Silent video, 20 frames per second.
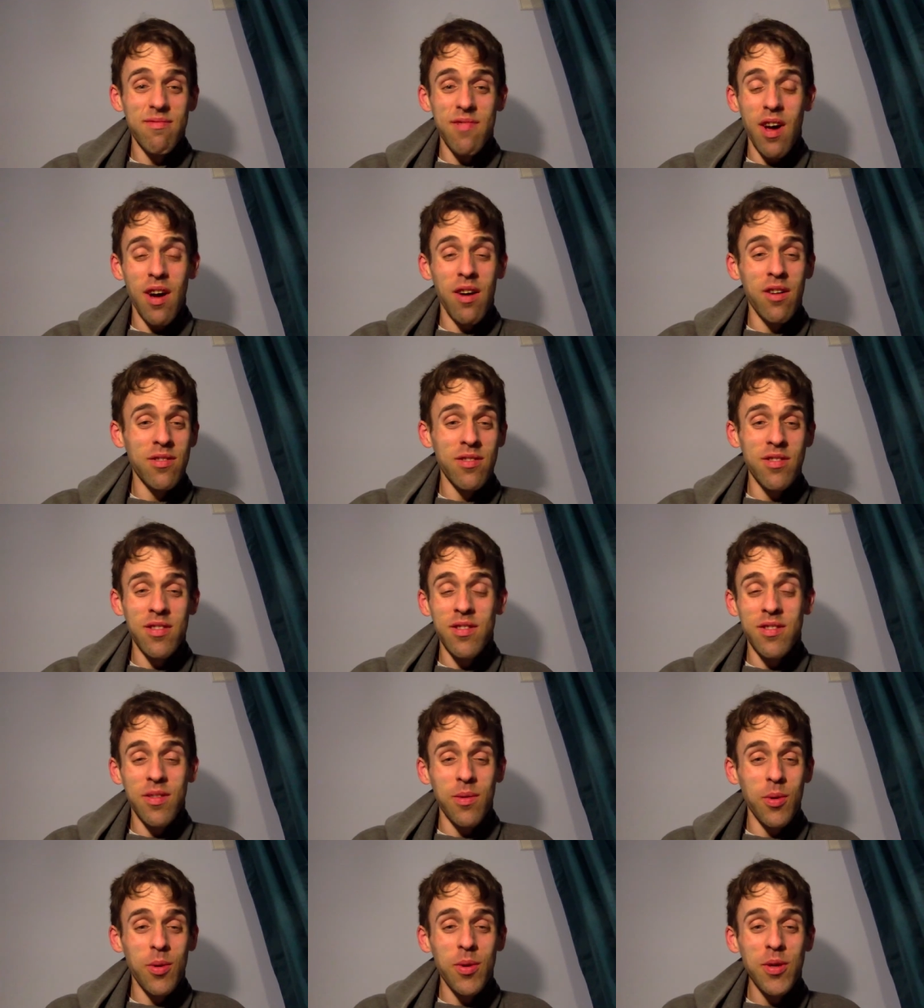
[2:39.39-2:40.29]
answered
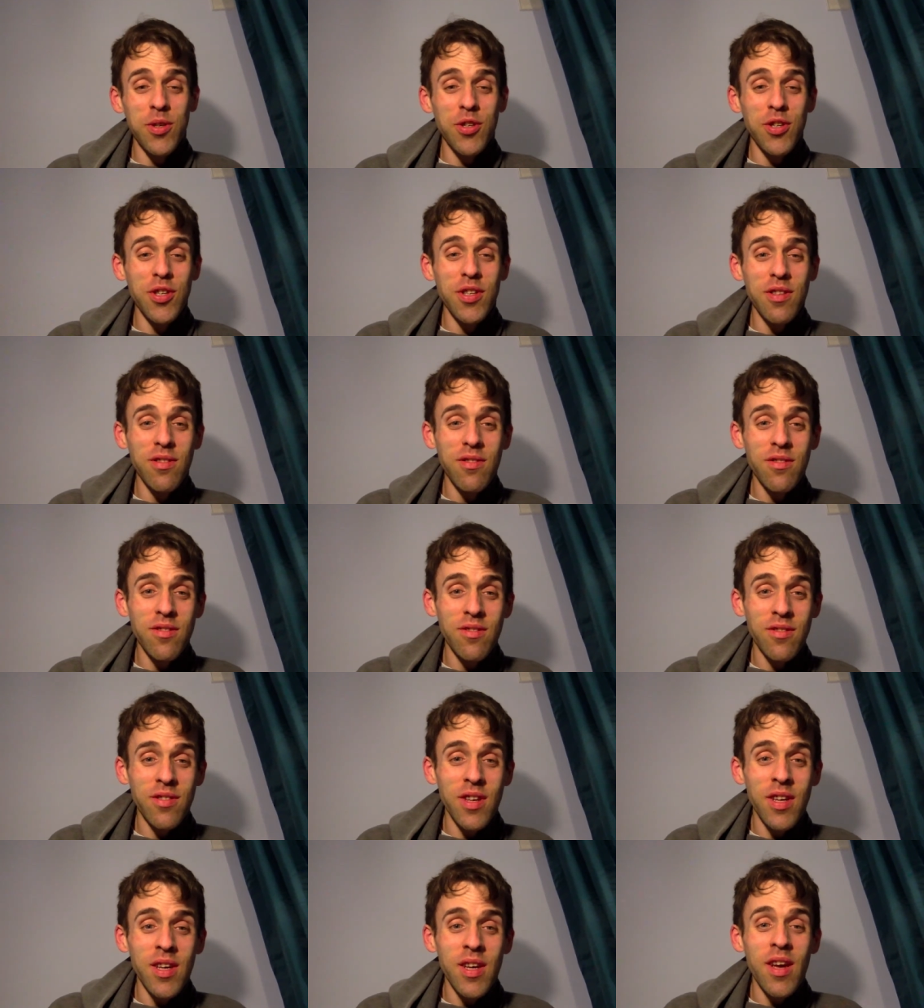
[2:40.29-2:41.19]
some questions,
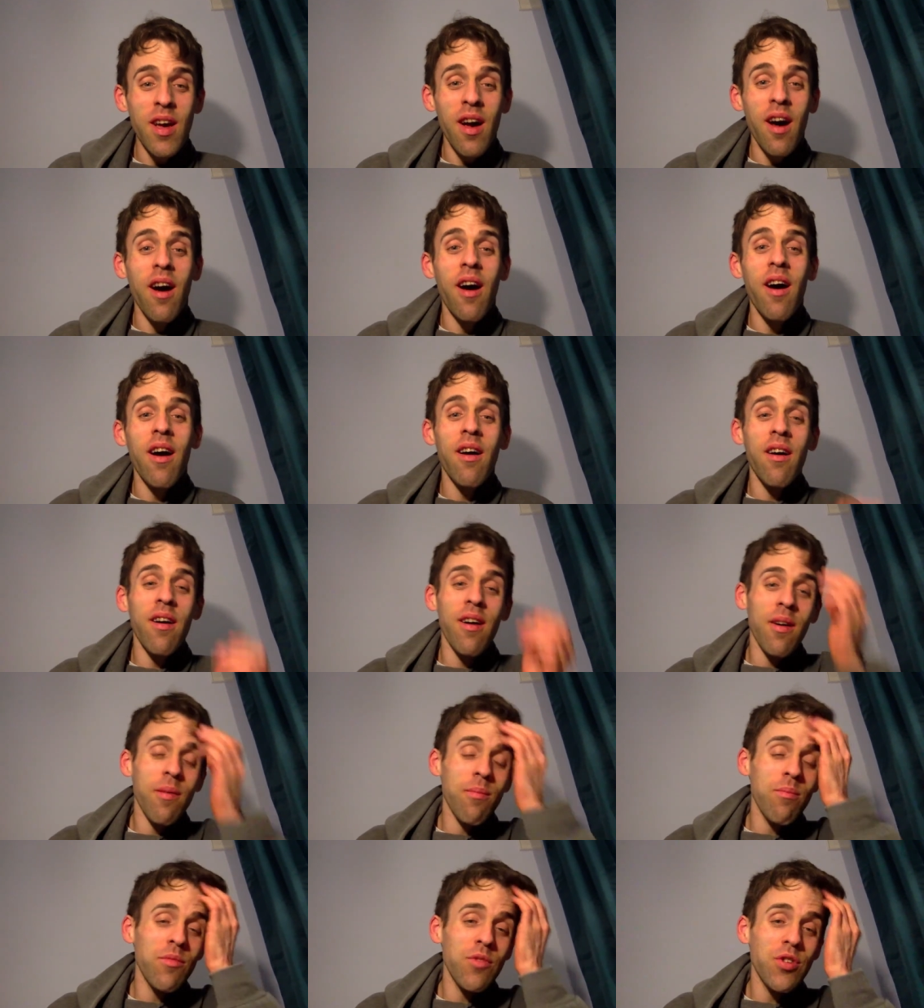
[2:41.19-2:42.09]

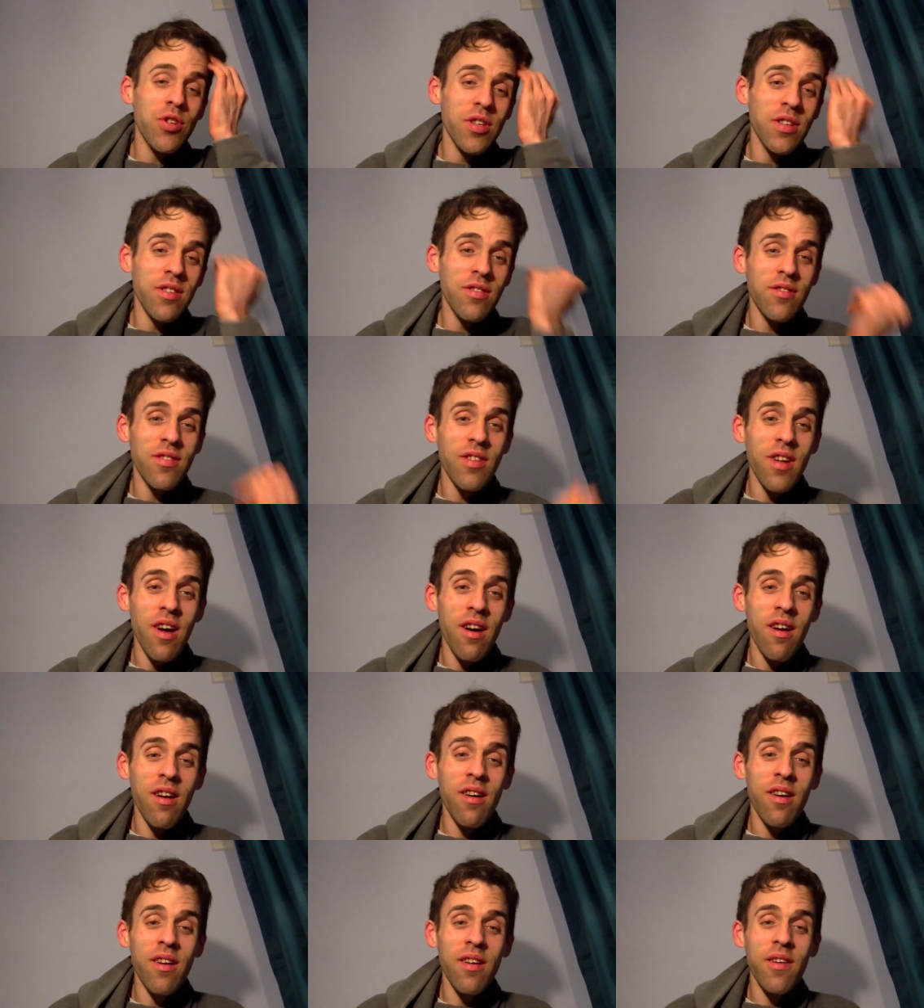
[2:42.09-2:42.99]
um, just
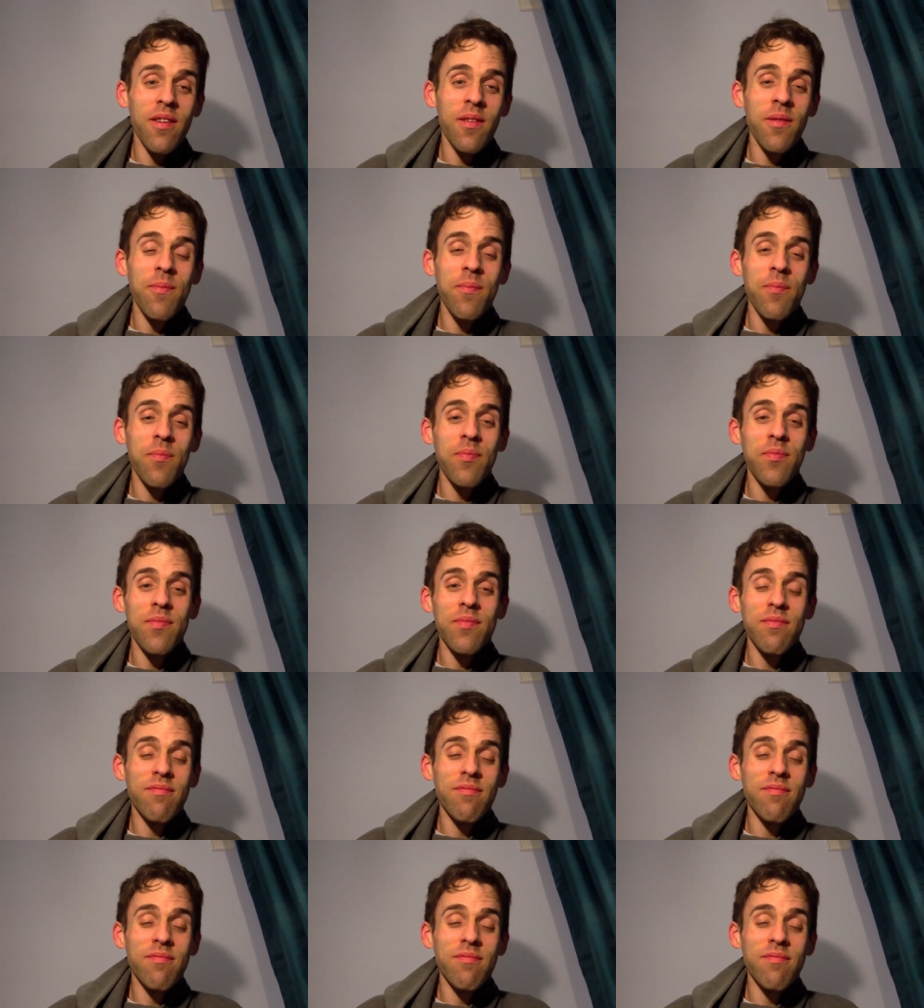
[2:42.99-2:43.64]
um,